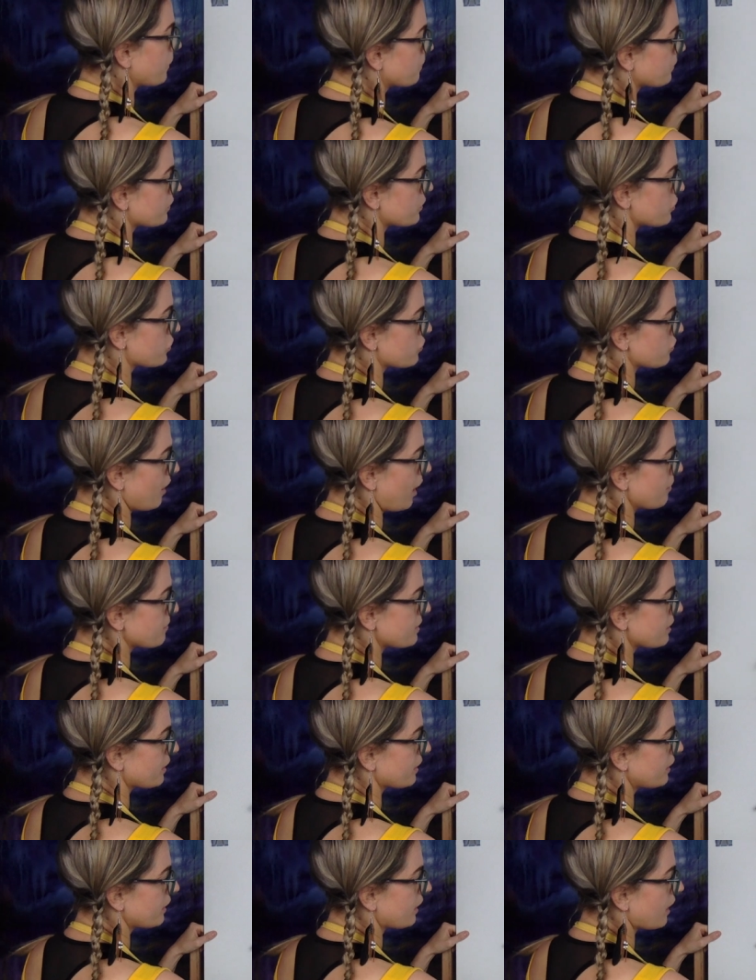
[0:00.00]
the straps are
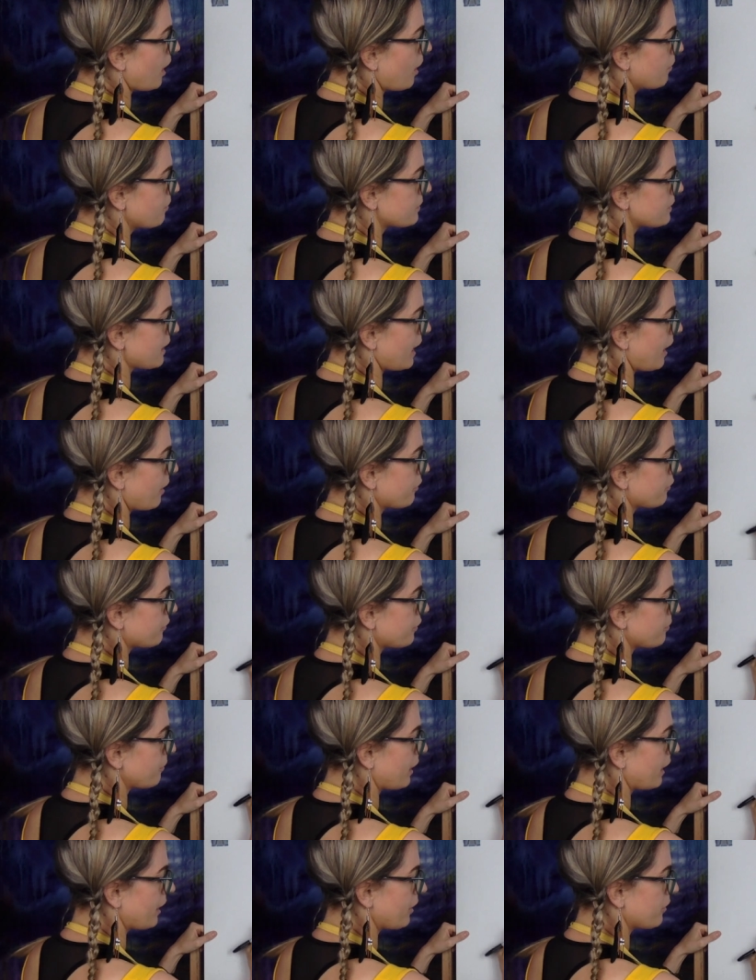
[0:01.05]
going to come down from
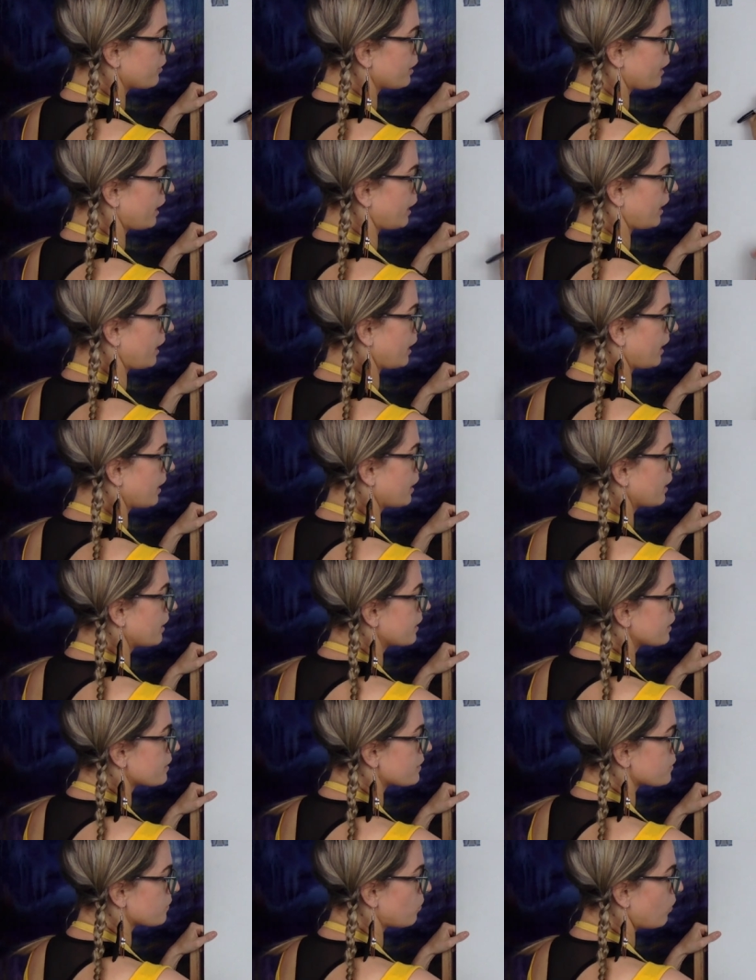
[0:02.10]
here and here.
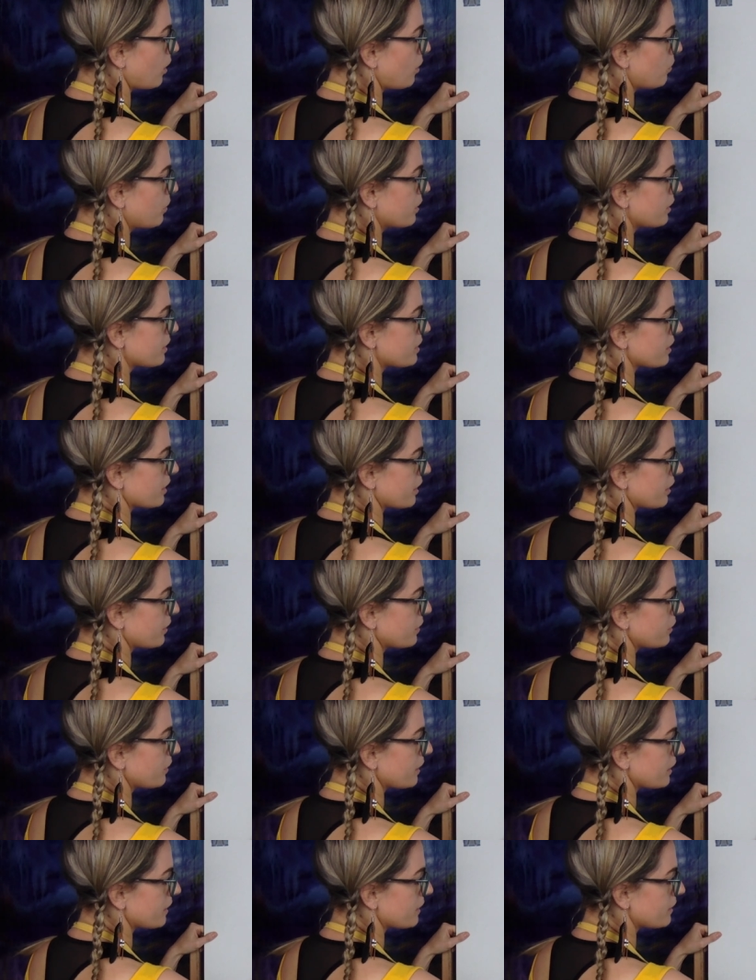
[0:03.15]
So what I want to do
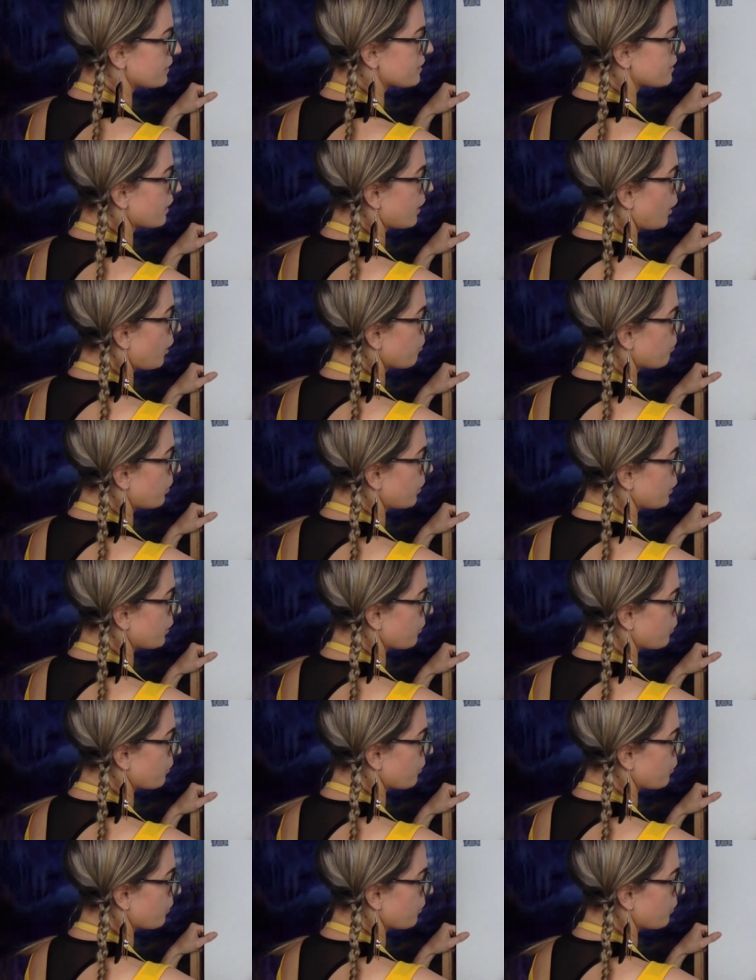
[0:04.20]
is put your